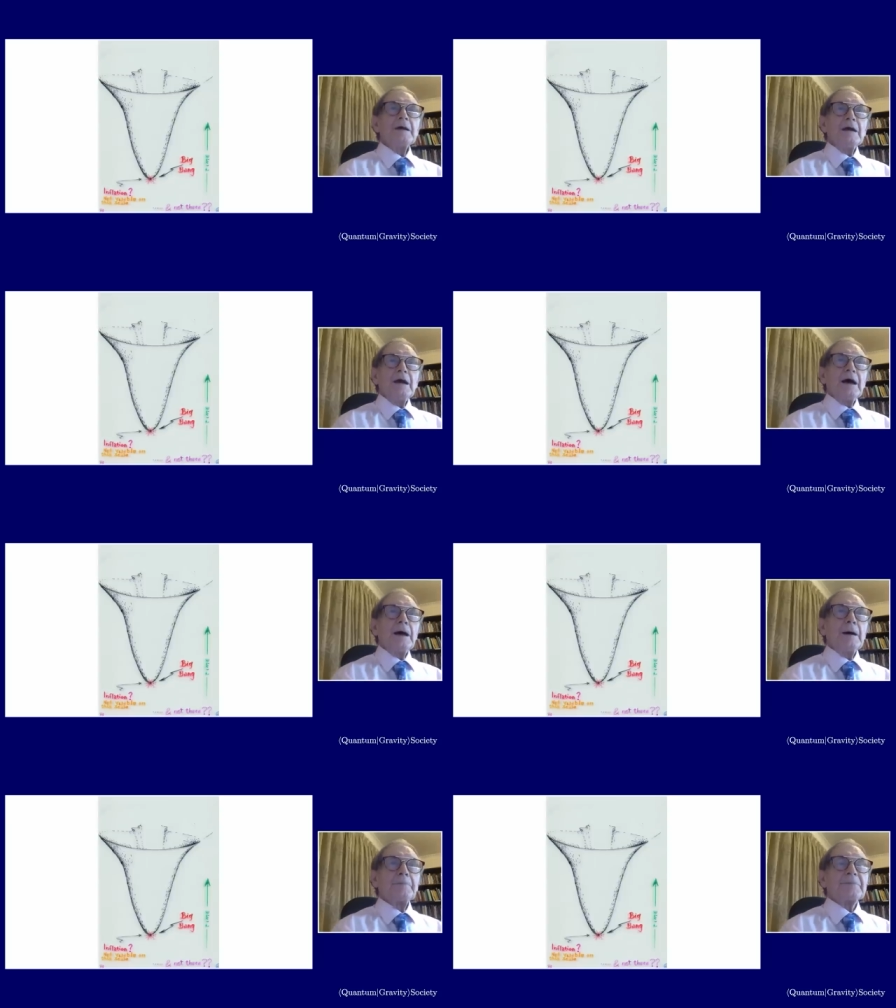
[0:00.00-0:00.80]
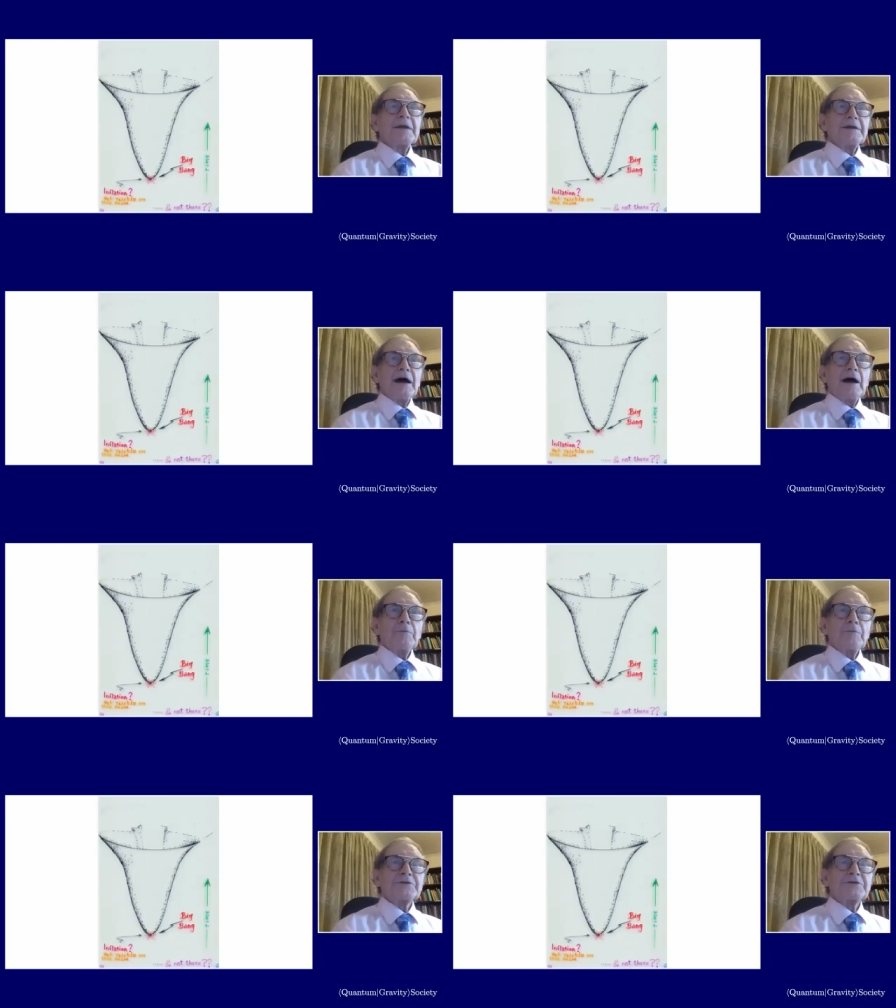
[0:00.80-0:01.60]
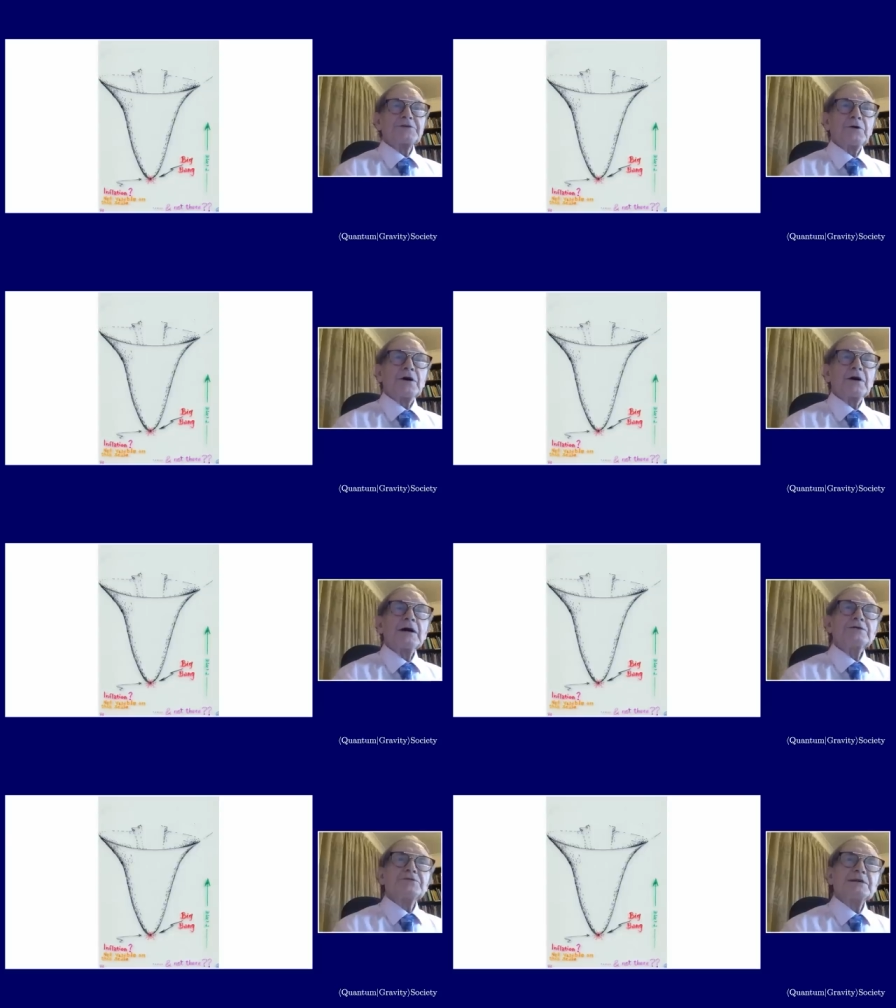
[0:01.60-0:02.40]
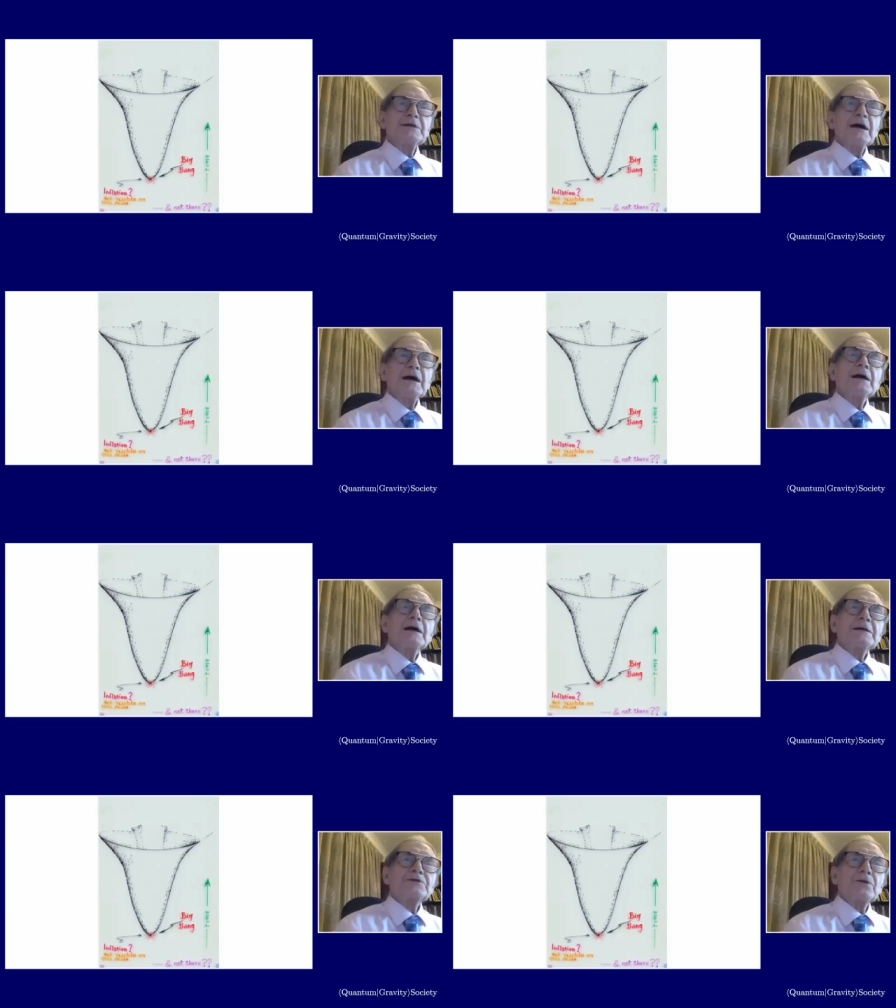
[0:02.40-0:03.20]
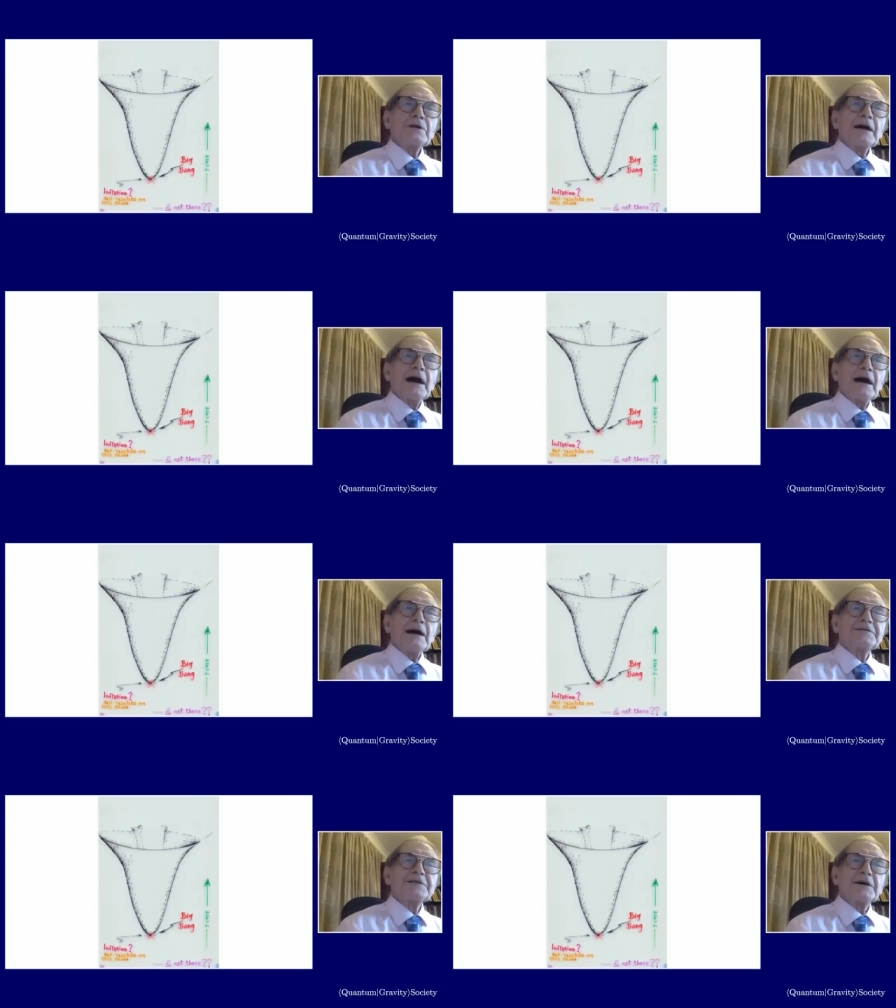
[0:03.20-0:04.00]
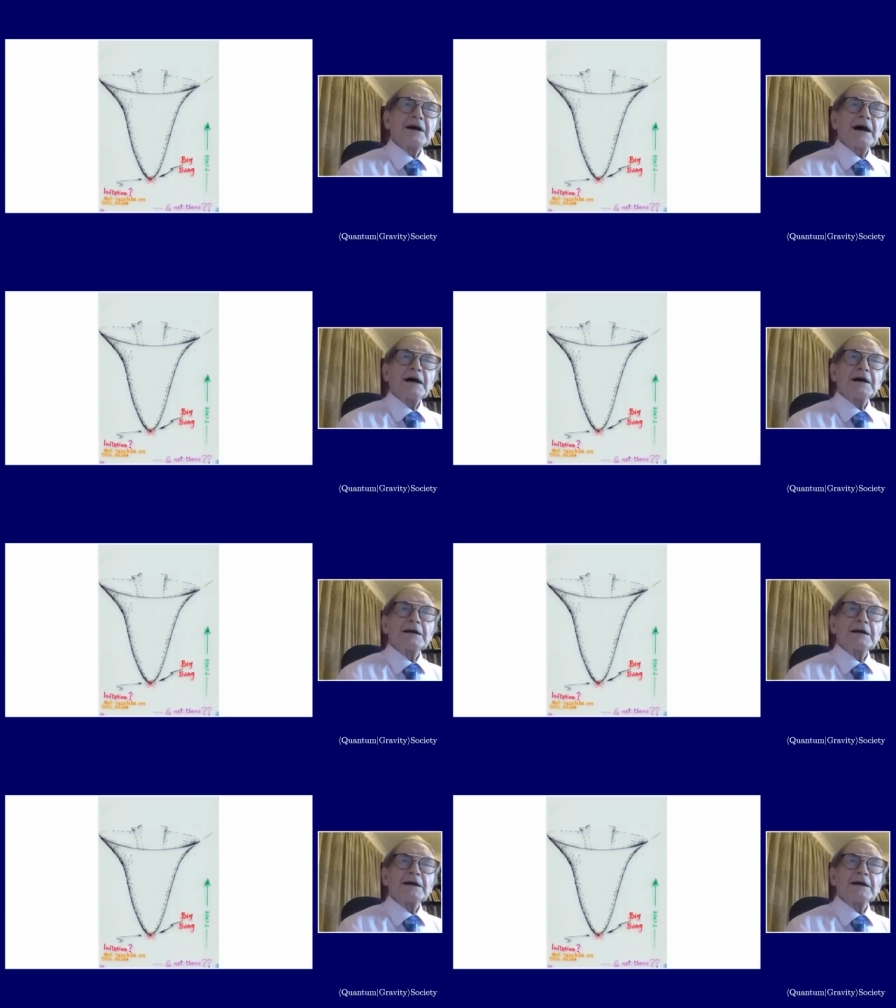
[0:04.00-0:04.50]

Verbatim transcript: Um, now I want to talk, you see, shortly after I